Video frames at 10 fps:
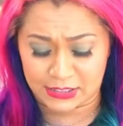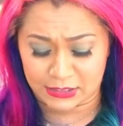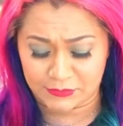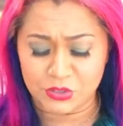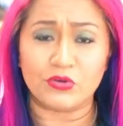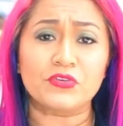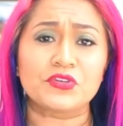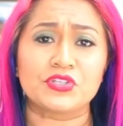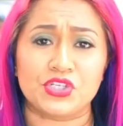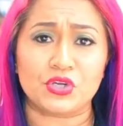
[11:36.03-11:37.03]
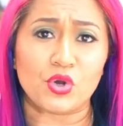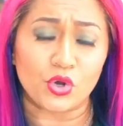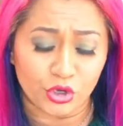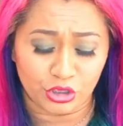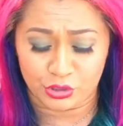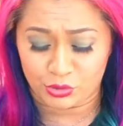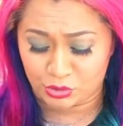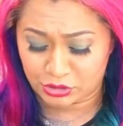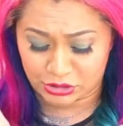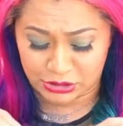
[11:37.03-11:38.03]
you know, a girole
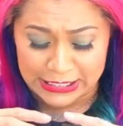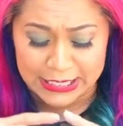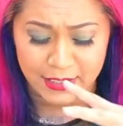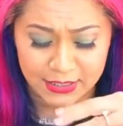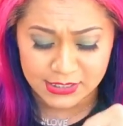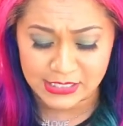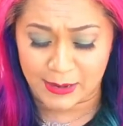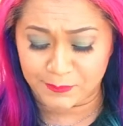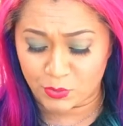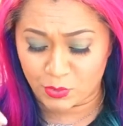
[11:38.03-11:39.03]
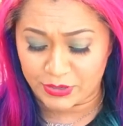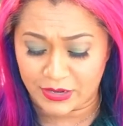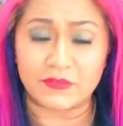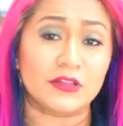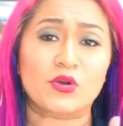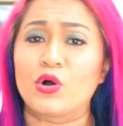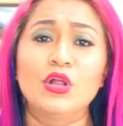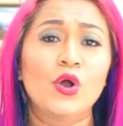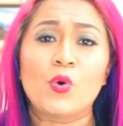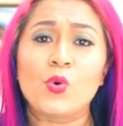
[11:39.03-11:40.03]
or a sep or whatever they call
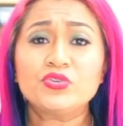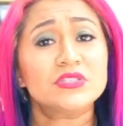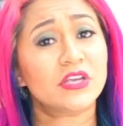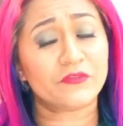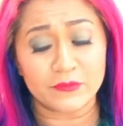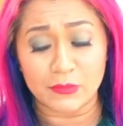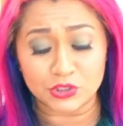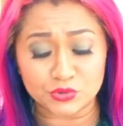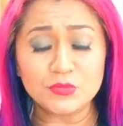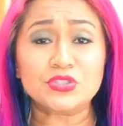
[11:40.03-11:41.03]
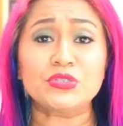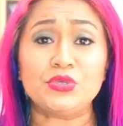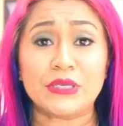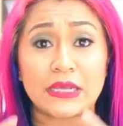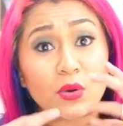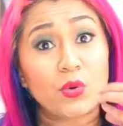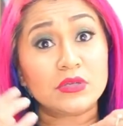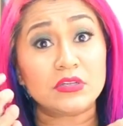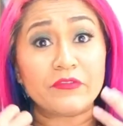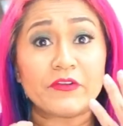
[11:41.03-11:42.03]
all those different mushrooms, so you get all the
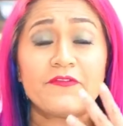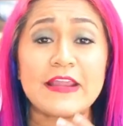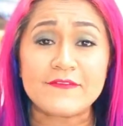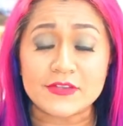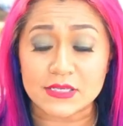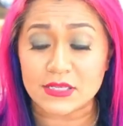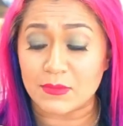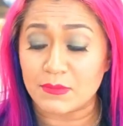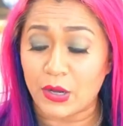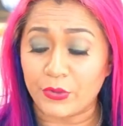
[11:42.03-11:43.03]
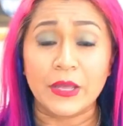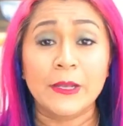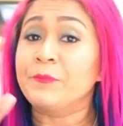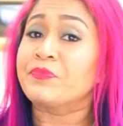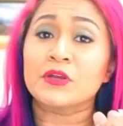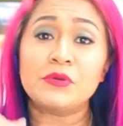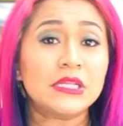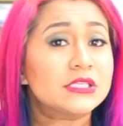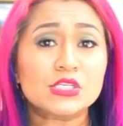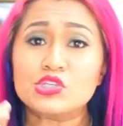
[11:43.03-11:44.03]
different flavors in your mouth in
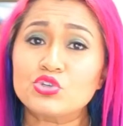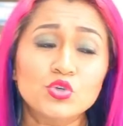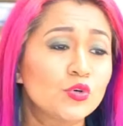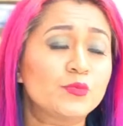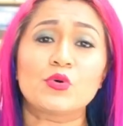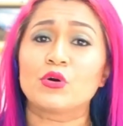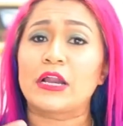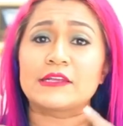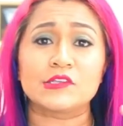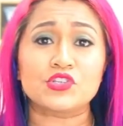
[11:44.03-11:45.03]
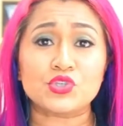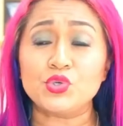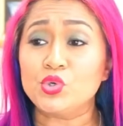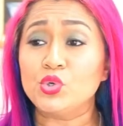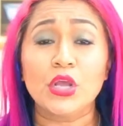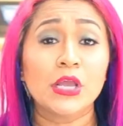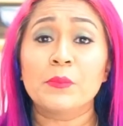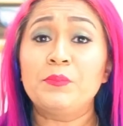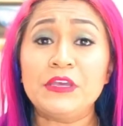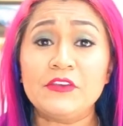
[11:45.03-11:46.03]
as a soup or as a stew,
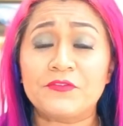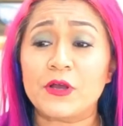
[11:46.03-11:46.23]
beef